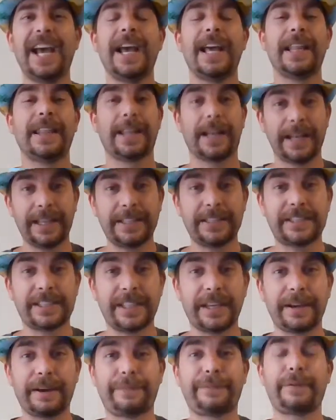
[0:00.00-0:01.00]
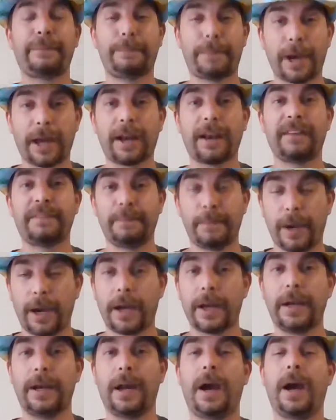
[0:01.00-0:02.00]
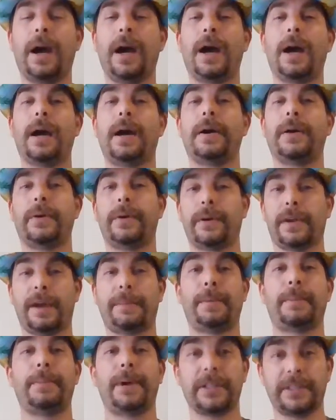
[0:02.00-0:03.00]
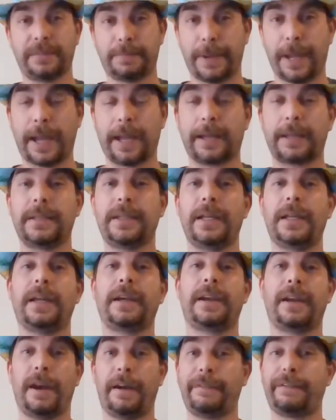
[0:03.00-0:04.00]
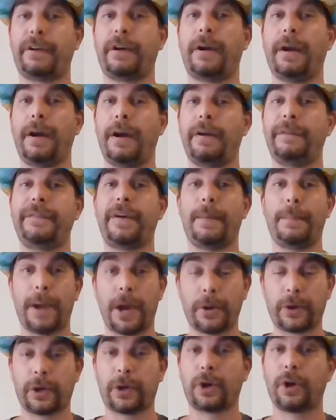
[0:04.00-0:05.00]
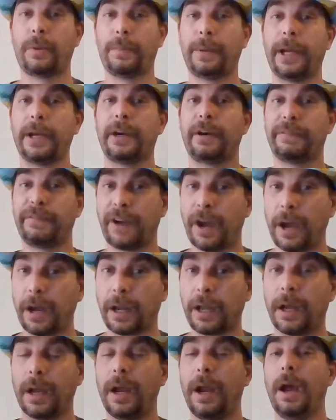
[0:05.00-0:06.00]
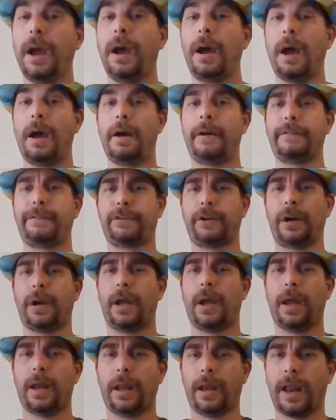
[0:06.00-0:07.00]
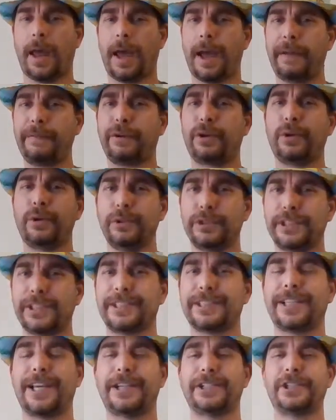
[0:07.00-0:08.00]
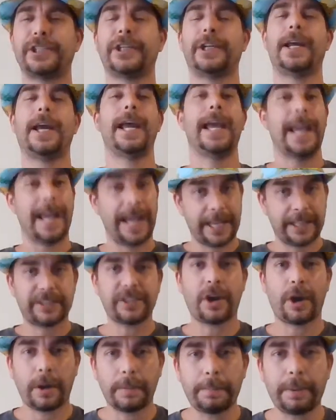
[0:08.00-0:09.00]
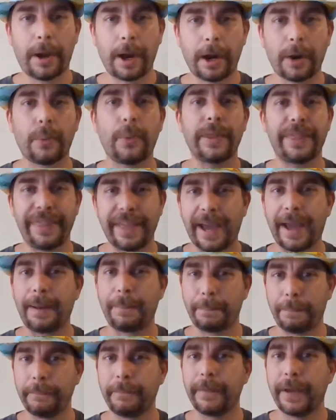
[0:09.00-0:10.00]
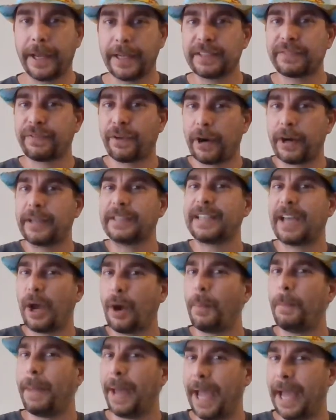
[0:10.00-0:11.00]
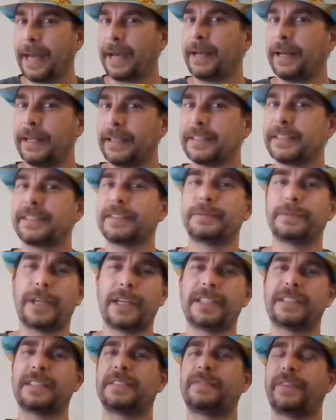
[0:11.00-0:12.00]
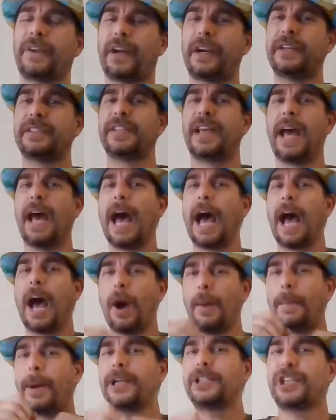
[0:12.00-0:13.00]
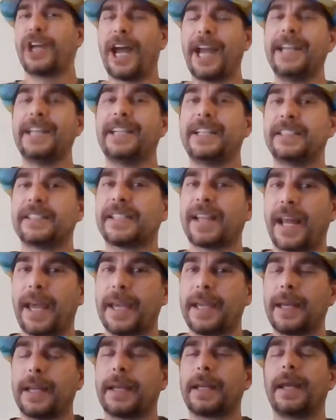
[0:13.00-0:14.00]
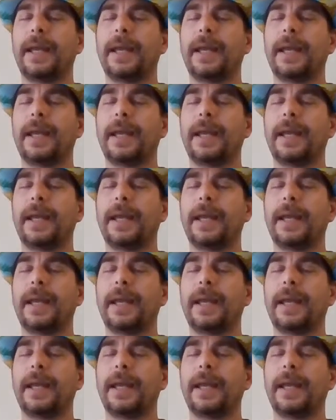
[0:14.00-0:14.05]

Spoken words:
the lead singer from Puddle of Mud, a couple months back, did a cover of "About a Girl" by Nirvana, for a live acoustic session. It's on par with that as far as how bad it is, as far as how much I dislike it.